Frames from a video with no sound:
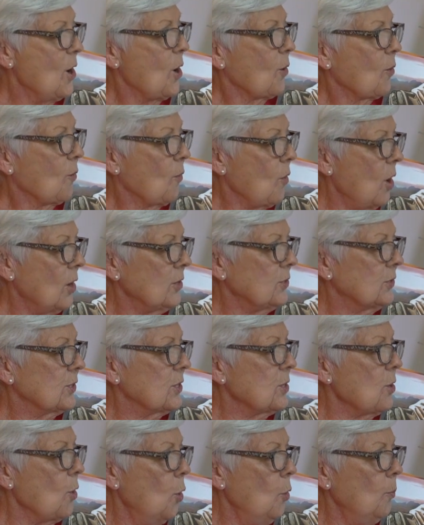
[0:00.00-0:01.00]
cross
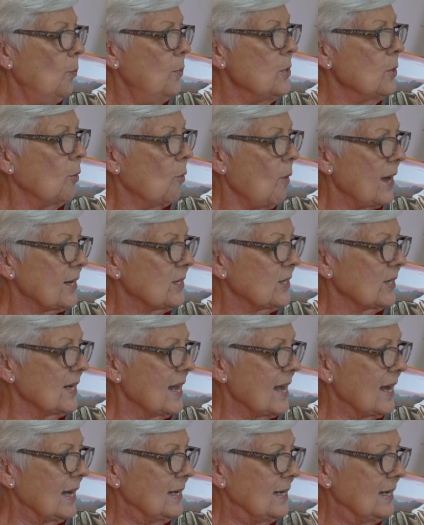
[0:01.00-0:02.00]
the open
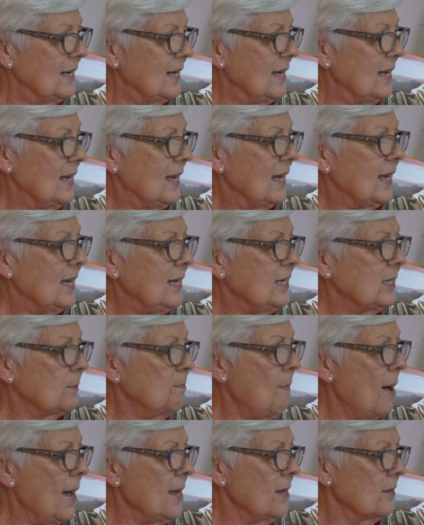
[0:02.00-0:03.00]
grassland. He
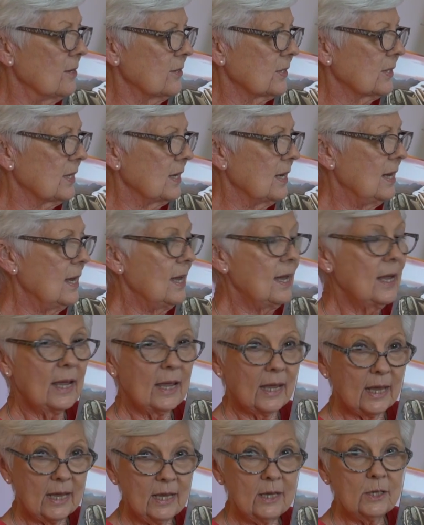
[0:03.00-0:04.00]
smiles.
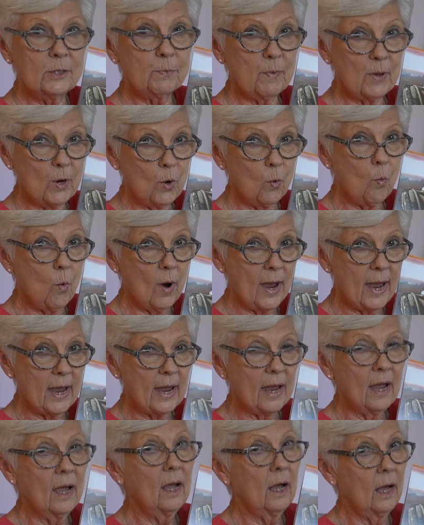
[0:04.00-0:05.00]
He has been
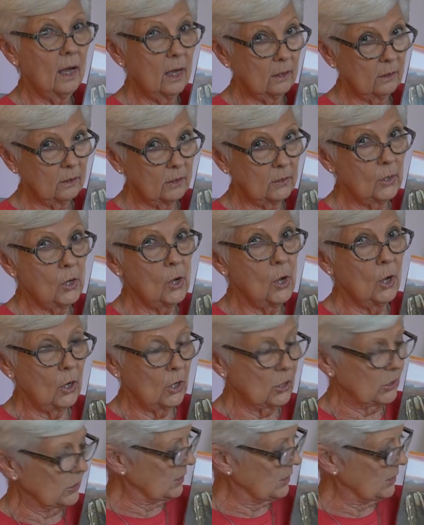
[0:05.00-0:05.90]
away a long